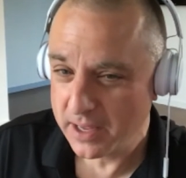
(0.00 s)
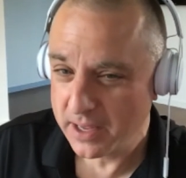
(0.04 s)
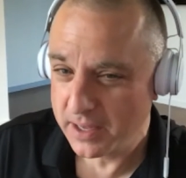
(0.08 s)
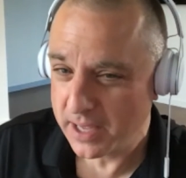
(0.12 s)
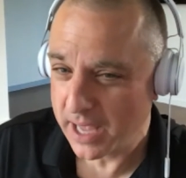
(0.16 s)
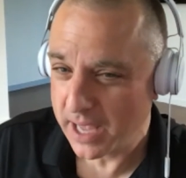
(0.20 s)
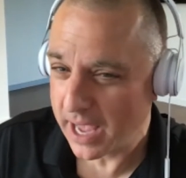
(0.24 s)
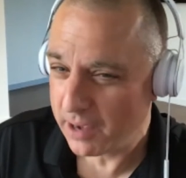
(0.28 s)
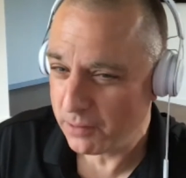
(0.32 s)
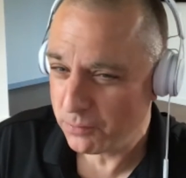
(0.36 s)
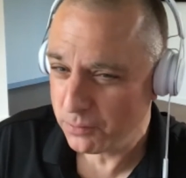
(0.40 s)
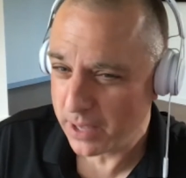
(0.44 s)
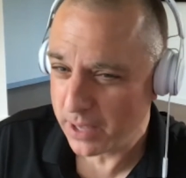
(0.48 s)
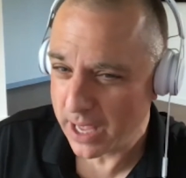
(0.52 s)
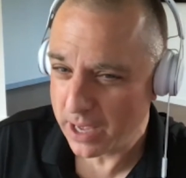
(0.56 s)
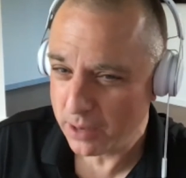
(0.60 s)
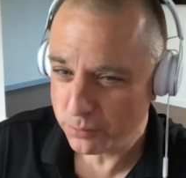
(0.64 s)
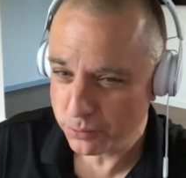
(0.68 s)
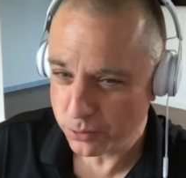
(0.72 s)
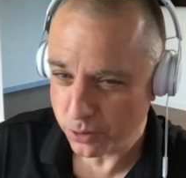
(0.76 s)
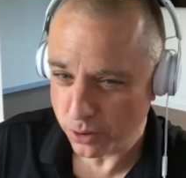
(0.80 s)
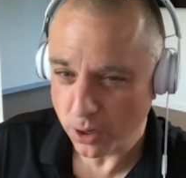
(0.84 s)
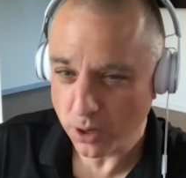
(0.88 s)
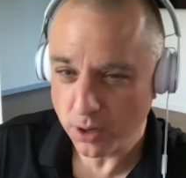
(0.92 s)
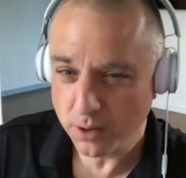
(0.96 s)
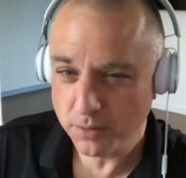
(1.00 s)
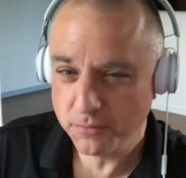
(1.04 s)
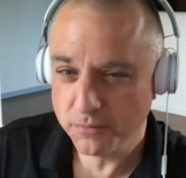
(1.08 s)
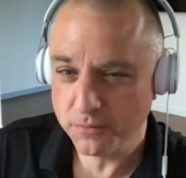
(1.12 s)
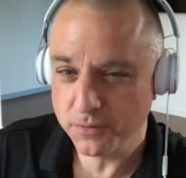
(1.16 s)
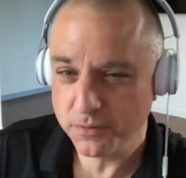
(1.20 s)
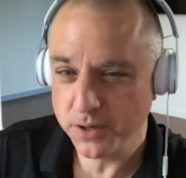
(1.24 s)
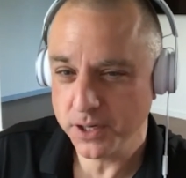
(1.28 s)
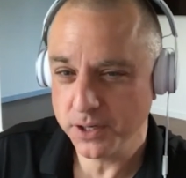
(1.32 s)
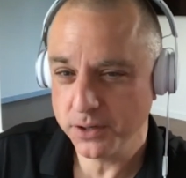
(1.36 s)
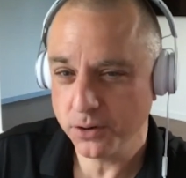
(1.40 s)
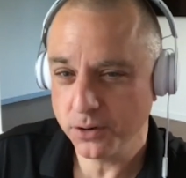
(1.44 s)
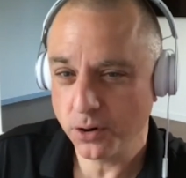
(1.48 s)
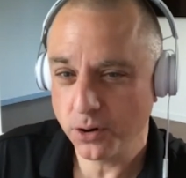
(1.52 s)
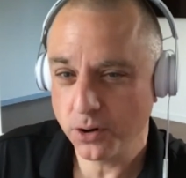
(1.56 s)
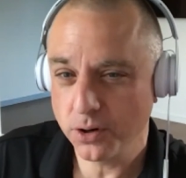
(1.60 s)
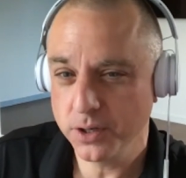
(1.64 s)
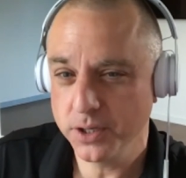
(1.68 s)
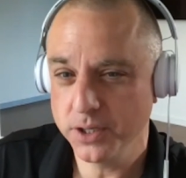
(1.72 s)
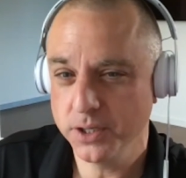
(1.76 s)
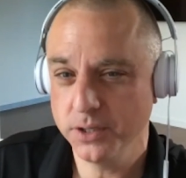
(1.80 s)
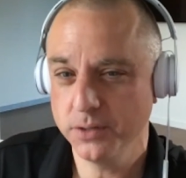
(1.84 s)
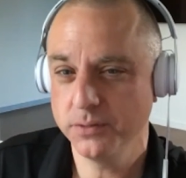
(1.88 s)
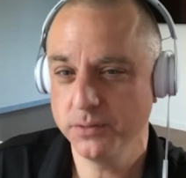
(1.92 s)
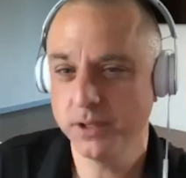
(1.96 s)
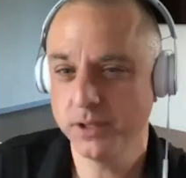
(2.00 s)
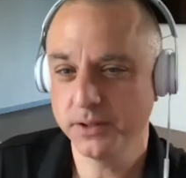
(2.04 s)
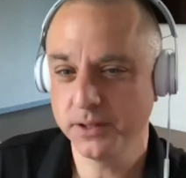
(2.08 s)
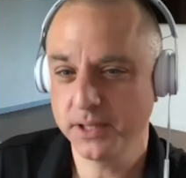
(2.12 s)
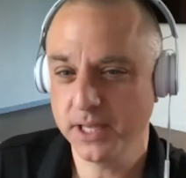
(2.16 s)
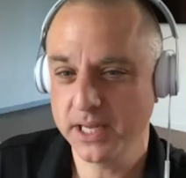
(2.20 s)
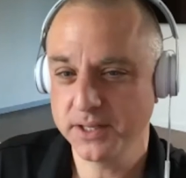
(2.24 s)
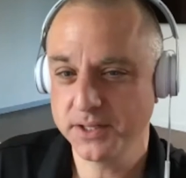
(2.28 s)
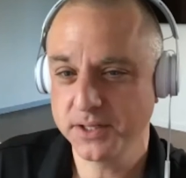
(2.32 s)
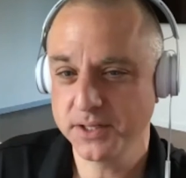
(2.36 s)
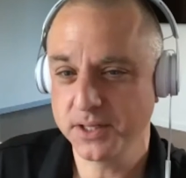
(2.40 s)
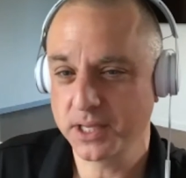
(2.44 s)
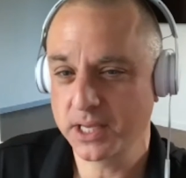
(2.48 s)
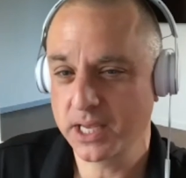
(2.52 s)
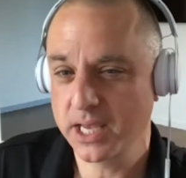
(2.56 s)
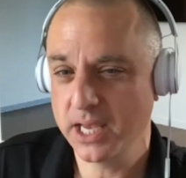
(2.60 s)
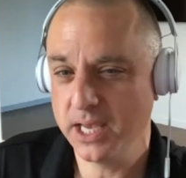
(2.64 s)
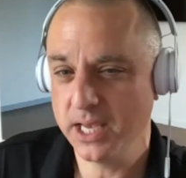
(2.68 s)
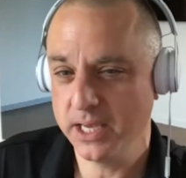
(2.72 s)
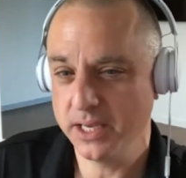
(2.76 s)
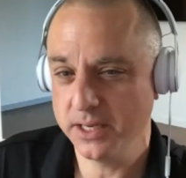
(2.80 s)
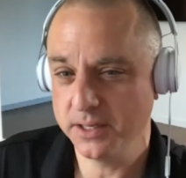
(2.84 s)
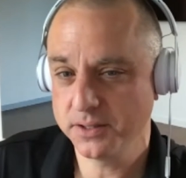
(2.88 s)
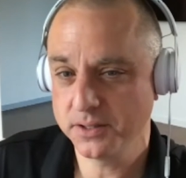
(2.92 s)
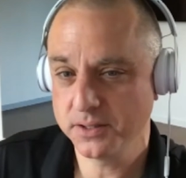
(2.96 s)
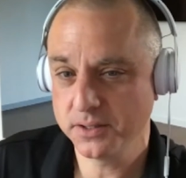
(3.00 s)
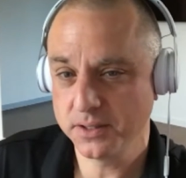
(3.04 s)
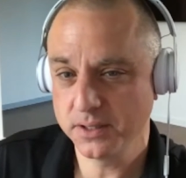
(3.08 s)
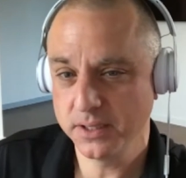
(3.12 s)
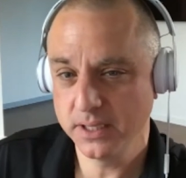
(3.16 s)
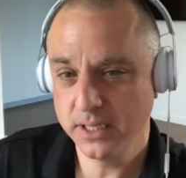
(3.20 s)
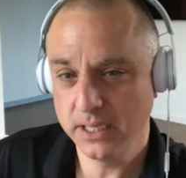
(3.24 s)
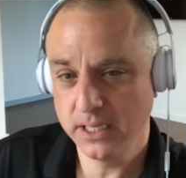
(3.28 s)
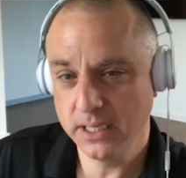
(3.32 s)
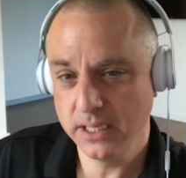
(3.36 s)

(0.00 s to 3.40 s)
How confident are you that that's the case?